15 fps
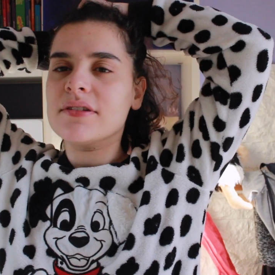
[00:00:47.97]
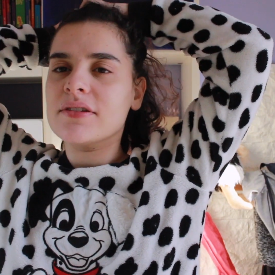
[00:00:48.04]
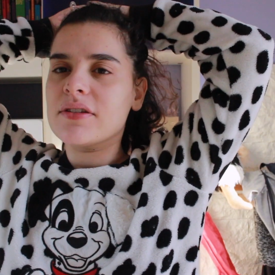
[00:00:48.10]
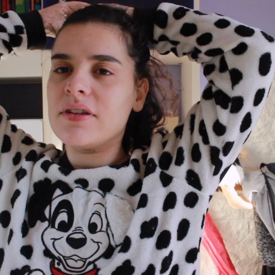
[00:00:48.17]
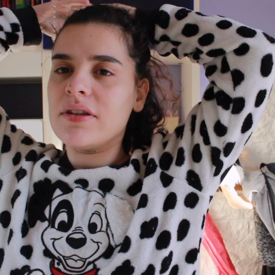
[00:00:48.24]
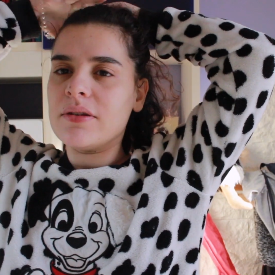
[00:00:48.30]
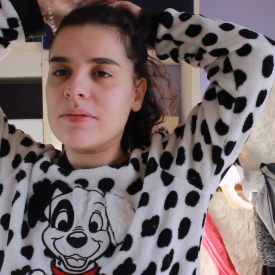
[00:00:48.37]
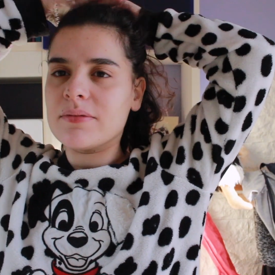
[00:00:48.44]

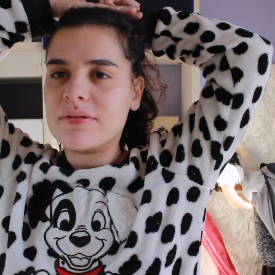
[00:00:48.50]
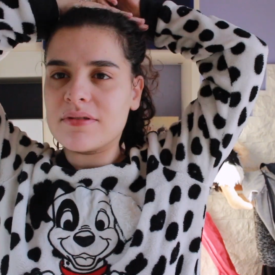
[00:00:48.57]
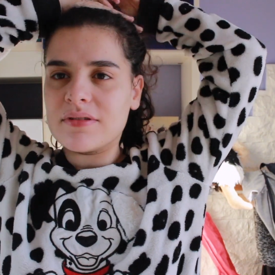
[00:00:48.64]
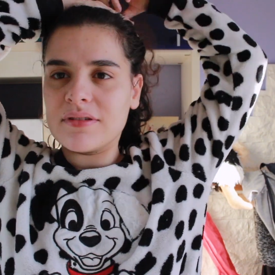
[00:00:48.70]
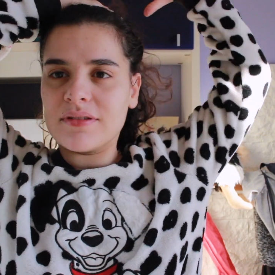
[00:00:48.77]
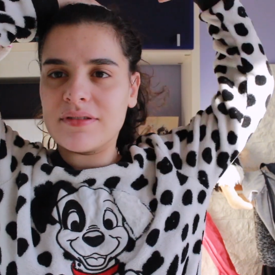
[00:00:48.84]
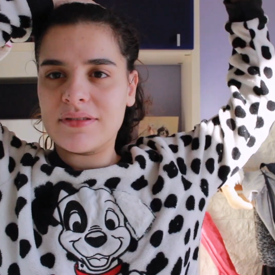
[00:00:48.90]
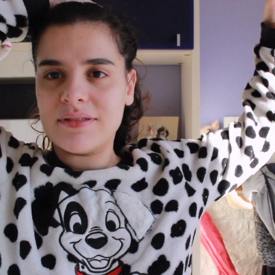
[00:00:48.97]

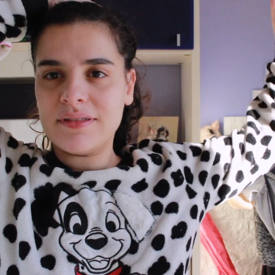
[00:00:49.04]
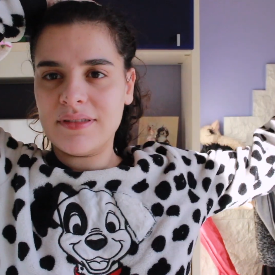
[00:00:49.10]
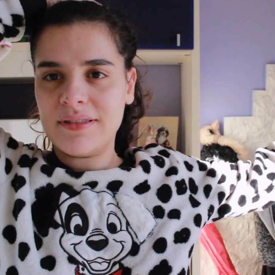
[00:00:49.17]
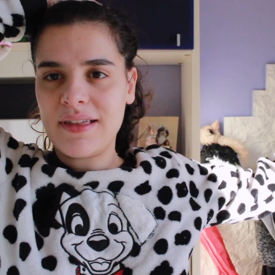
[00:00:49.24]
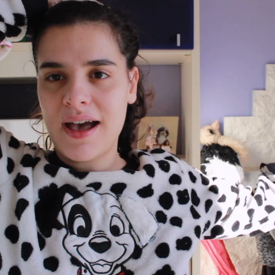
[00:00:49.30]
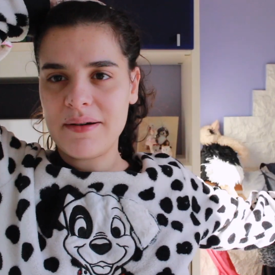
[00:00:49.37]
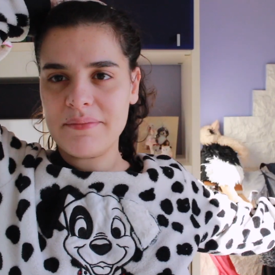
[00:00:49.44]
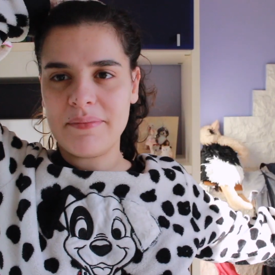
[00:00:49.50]
Excuse
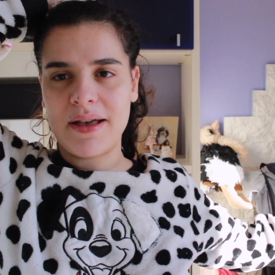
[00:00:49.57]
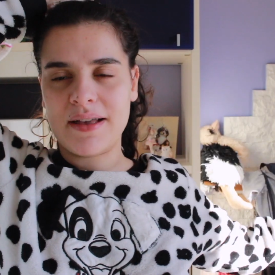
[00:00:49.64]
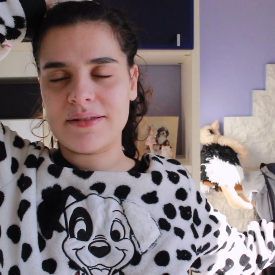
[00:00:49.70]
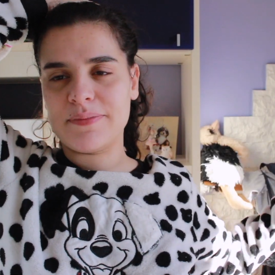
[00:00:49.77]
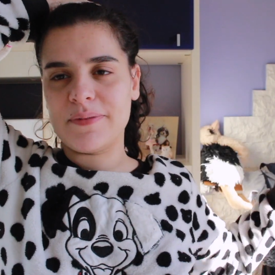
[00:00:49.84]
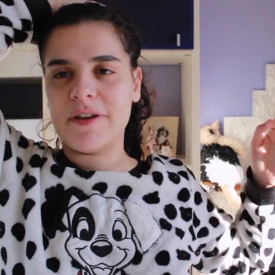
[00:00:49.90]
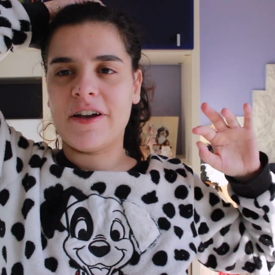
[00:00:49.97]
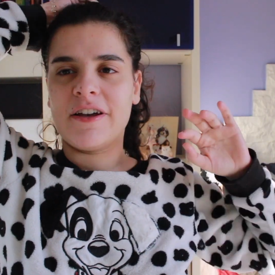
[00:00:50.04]
that
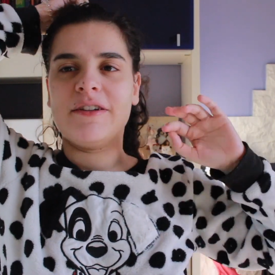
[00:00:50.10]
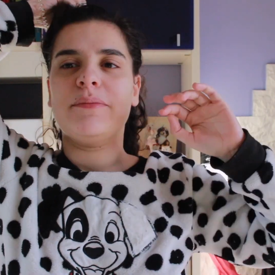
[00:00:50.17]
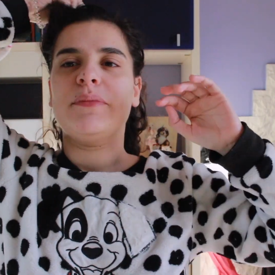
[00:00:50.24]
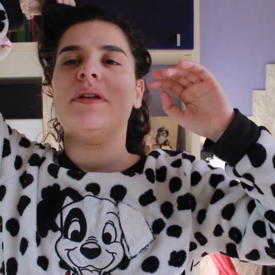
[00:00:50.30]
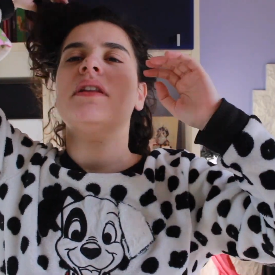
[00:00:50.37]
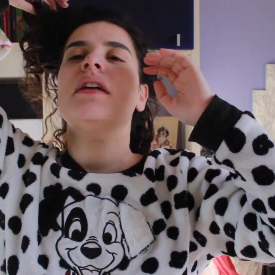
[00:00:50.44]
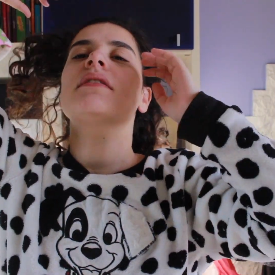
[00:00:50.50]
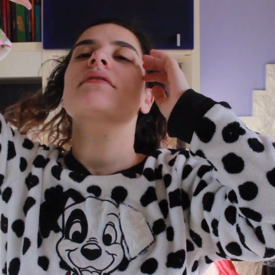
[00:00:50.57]
mess behind
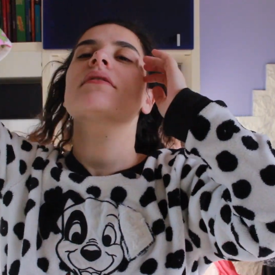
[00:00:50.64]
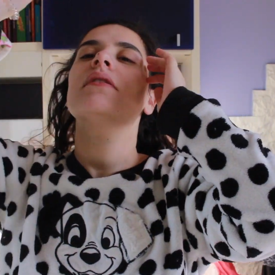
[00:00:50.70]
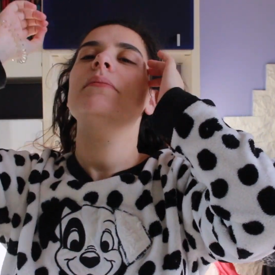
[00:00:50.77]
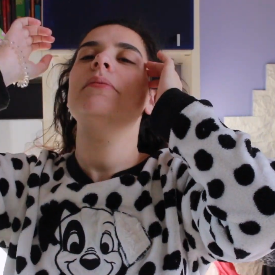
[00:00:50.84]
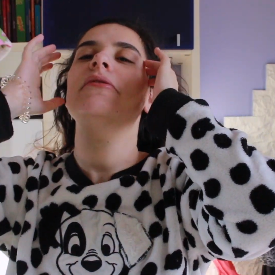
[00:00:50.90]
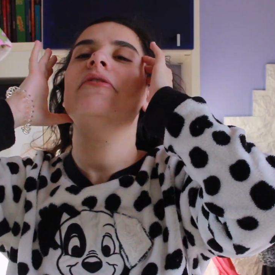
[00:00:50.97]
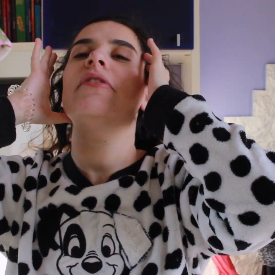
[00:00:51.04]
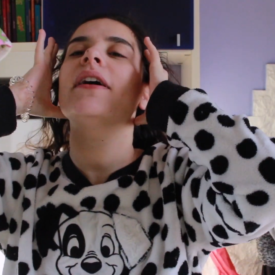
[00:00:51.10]
me, that's gonna
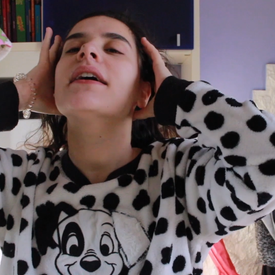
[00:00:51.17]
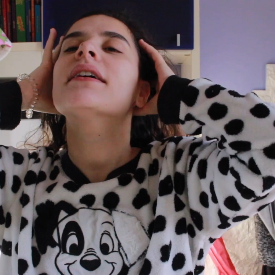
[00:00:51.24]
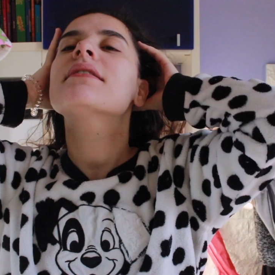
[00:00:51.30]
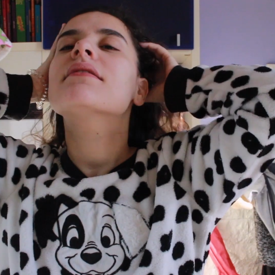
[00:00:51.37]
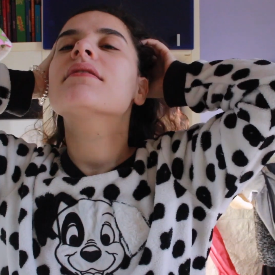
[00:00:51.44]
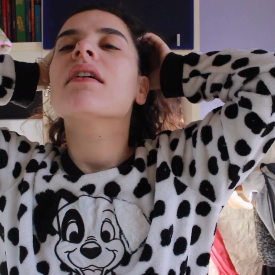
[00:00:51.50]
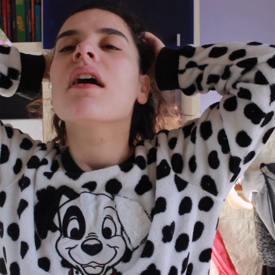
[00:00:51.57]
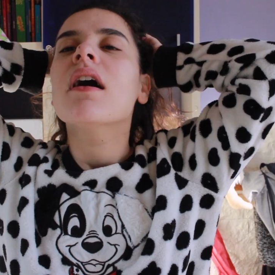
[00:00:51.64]
be
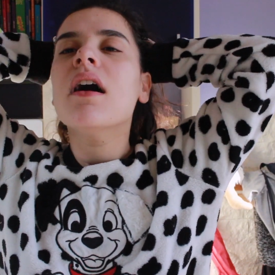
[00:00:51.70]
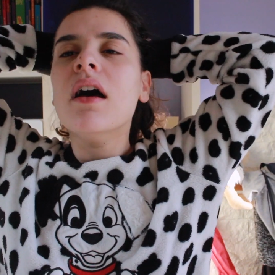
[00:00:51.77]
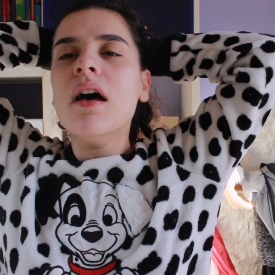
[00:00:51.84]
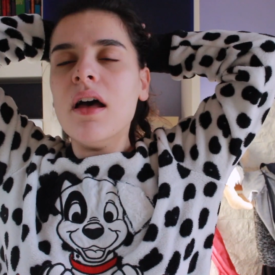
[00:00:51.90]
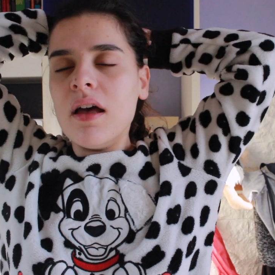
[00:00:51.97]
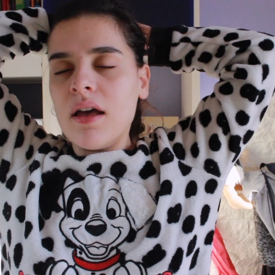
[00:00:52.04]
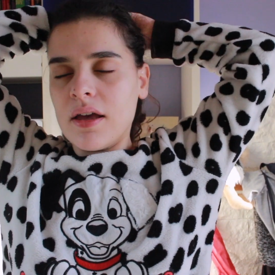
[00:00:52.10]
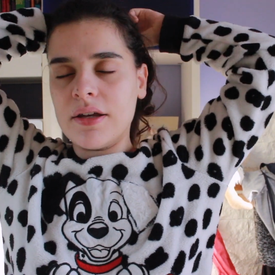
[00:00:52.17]
fixed
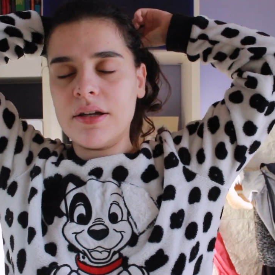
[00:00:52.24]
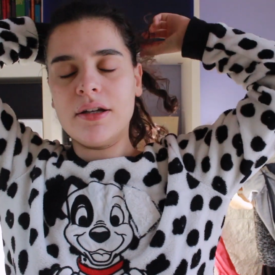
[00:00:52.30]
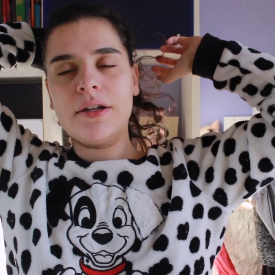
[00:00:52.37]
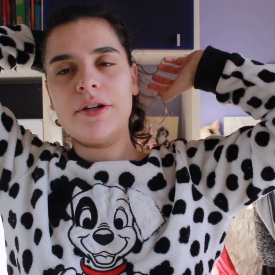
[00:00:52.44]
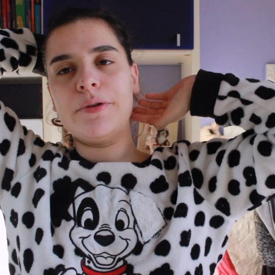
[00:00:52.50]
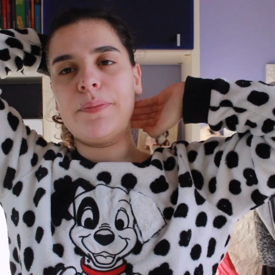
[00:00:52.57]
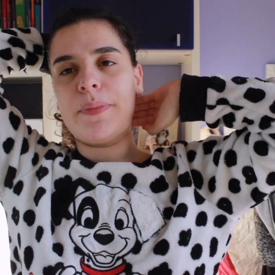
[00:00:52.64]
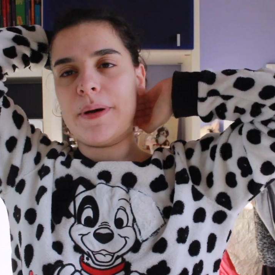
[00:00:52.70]
in a
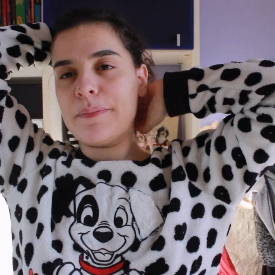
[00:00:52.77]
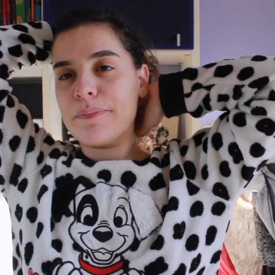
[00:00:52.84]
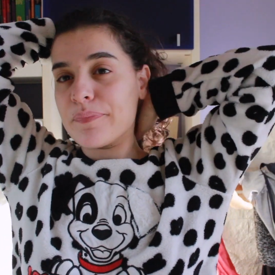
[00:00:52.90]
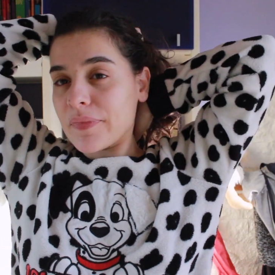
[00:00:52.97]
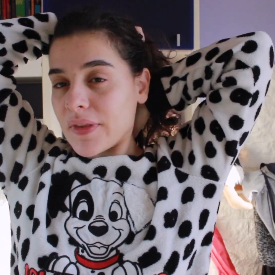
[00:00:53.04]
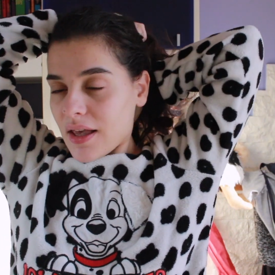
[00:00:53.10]
little bit.